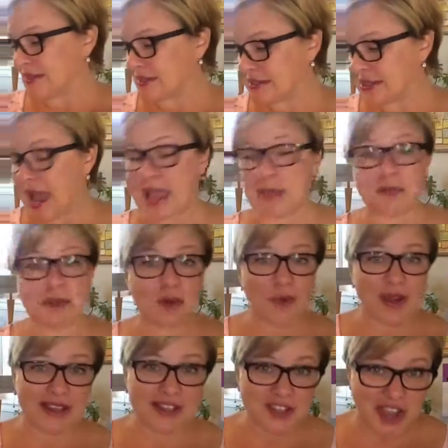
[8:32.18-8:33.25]
type and
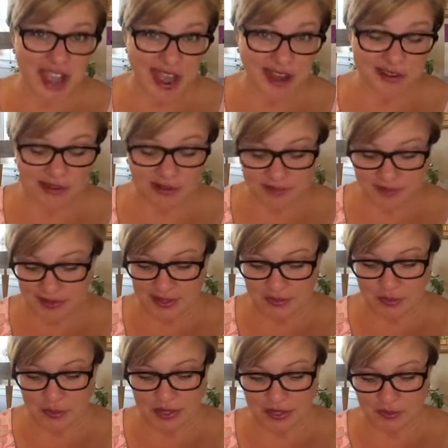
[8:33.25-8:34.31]
one channel
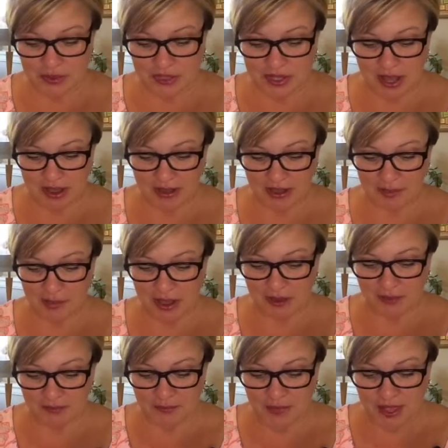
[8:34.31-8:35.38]
is what he was talking
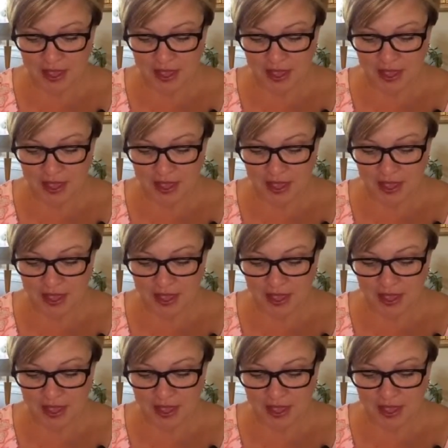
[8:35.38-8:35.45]
about.